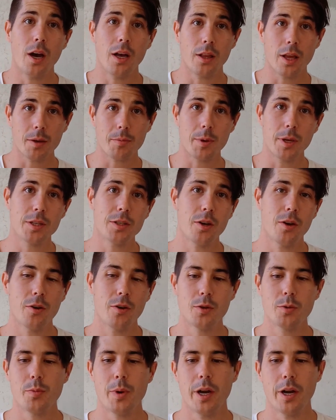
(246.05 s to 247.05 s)
I like being
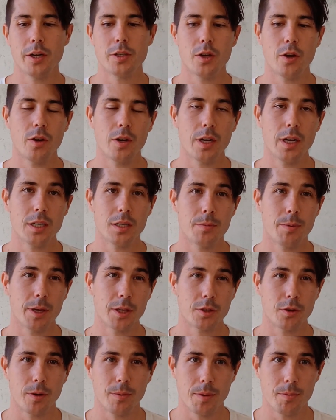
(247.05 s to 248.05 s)
toned, but I don't need to be
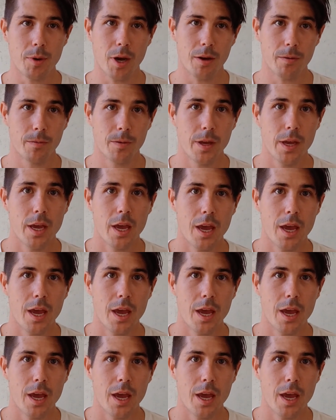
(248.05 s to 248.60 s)
extremely buff.